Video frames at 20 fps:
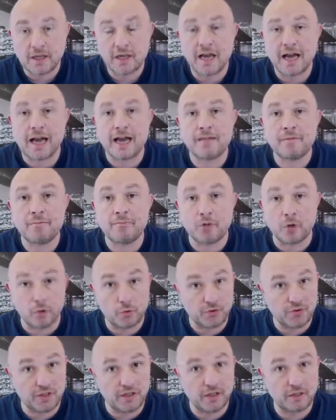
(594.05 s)
and
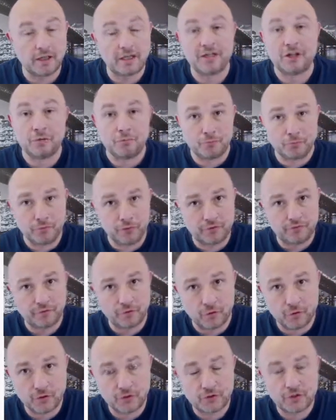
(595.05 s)
browsing in a brute
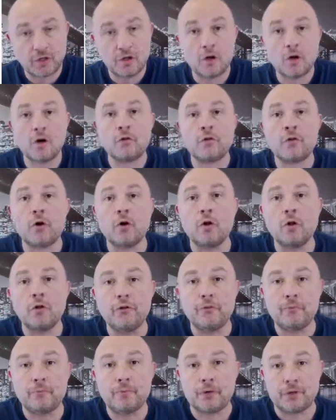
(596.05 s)
force on all the
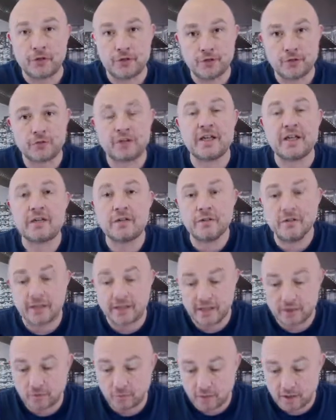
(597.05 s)
points to get the
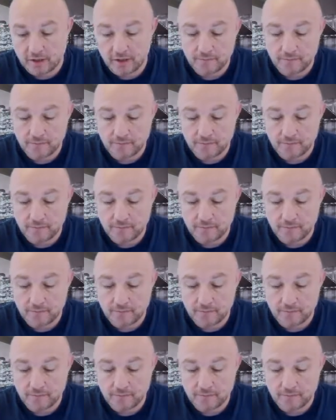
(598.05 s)
next one.